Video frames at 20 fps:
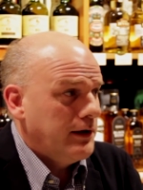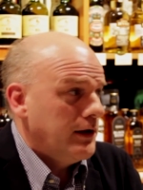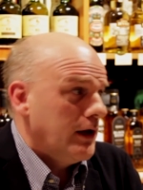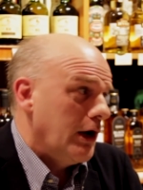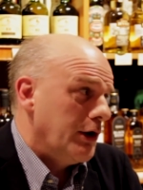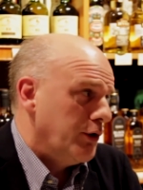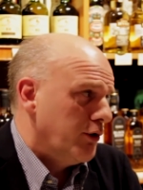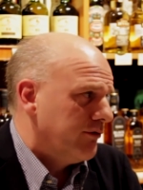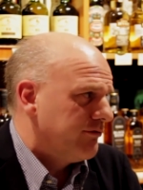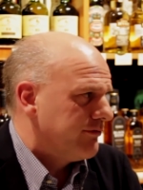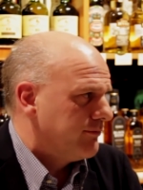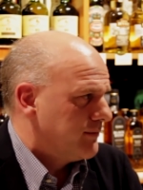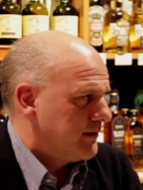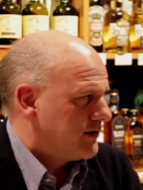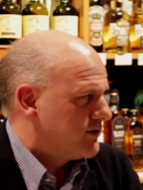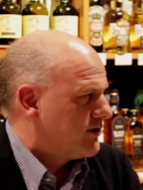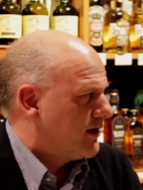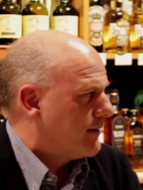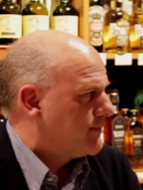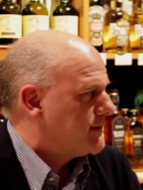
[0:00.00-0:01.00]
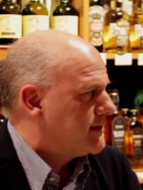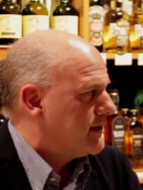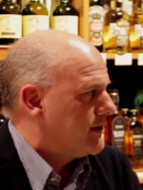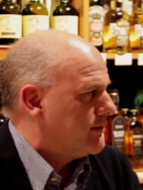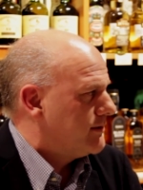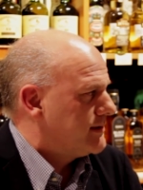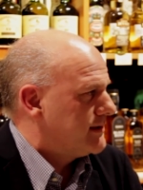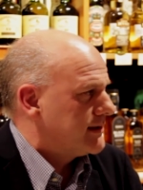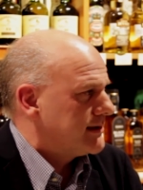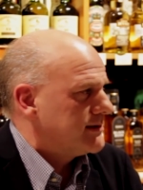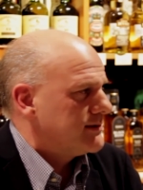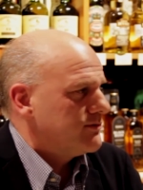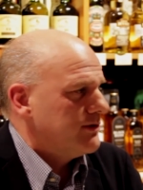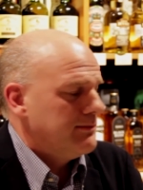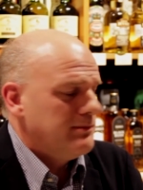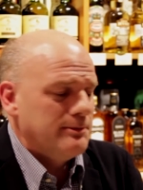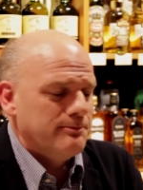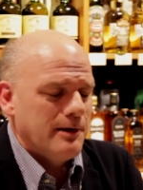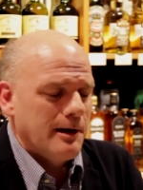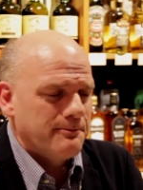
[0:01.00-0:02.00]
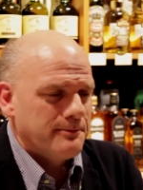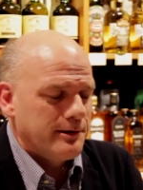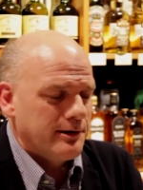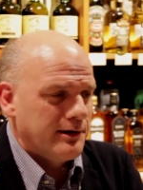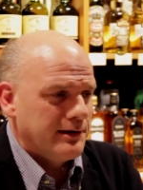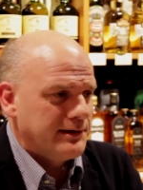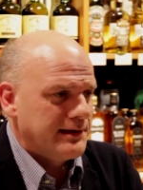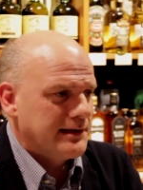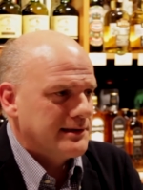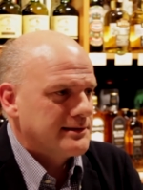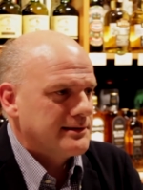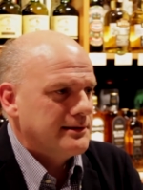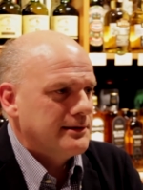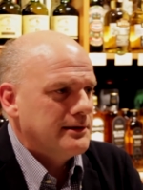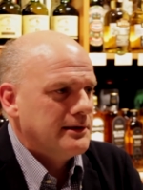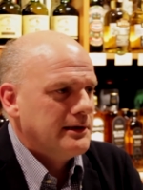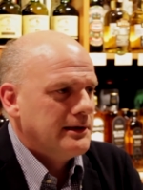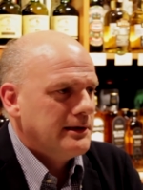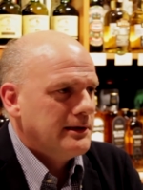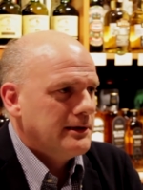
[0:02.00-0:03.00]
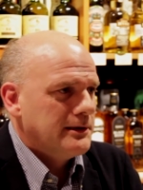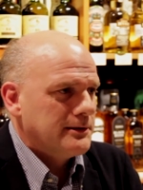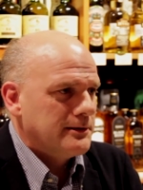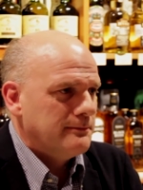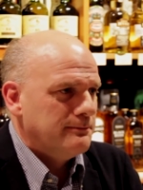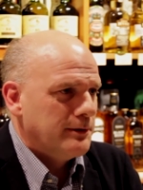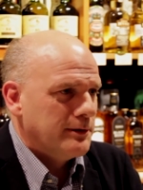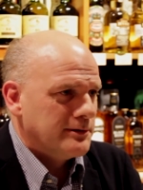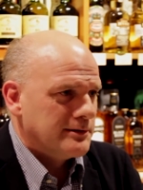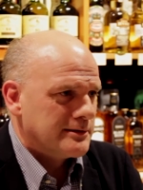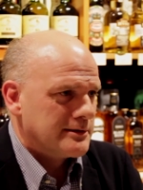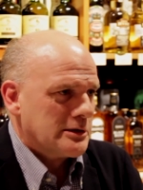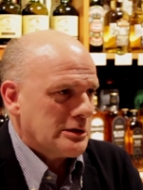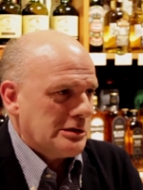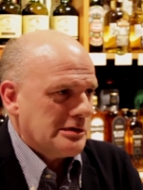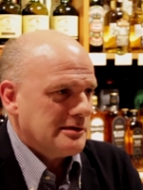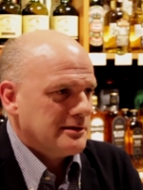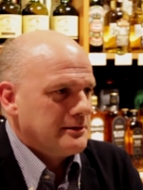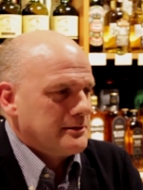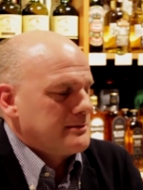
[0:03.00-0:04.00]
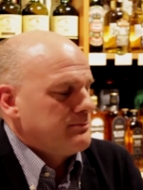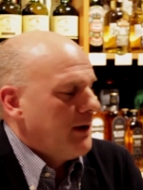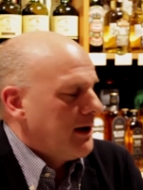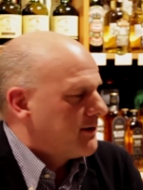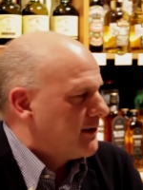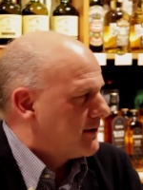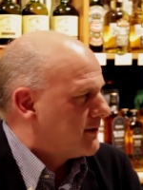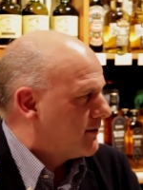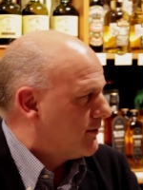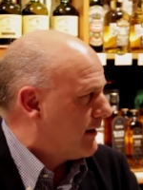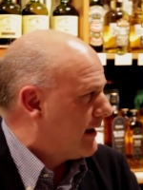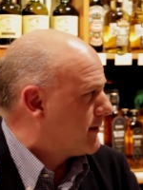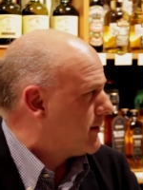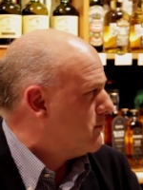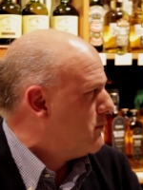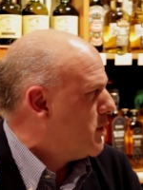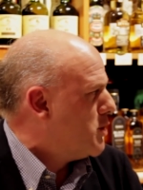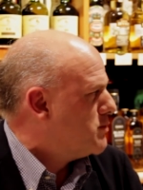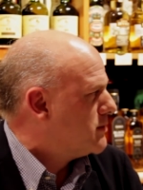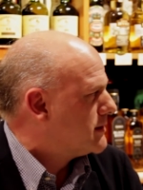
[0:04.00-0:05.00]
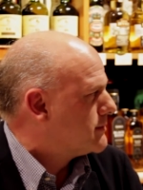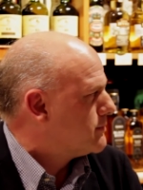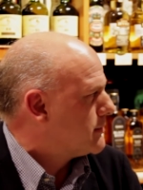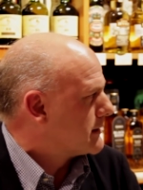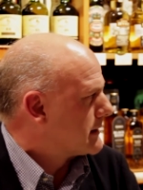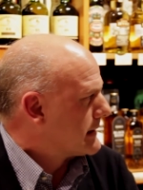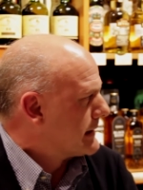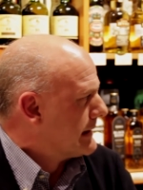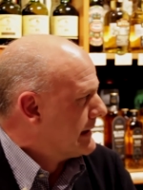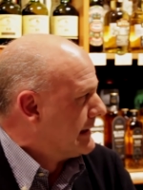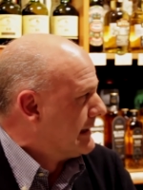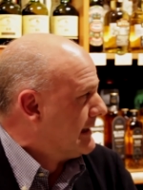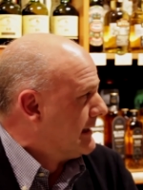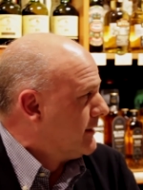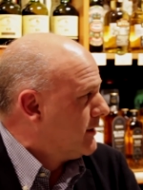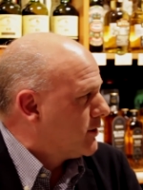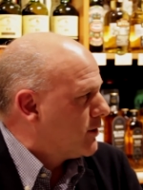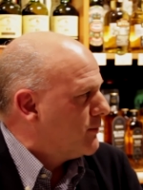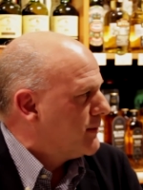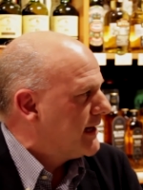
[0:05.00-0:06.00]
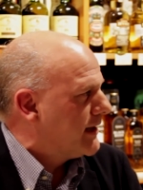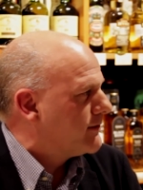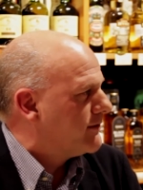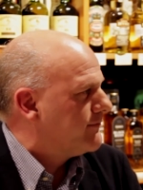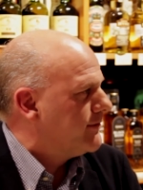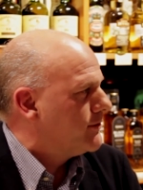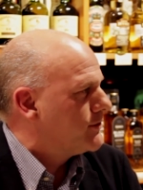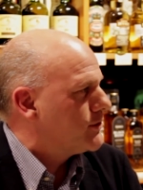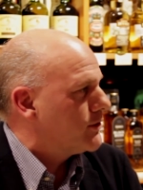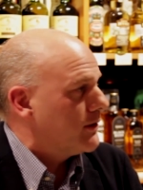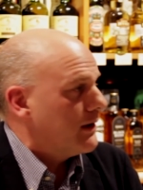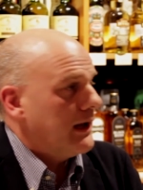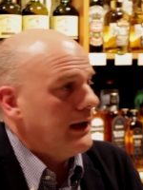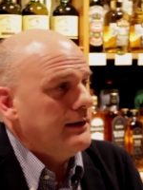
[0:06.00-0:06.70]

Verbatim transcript: I know from the shops here it's extremely popular, and that's the the buzz spot at the, at the moment. But coming down the future,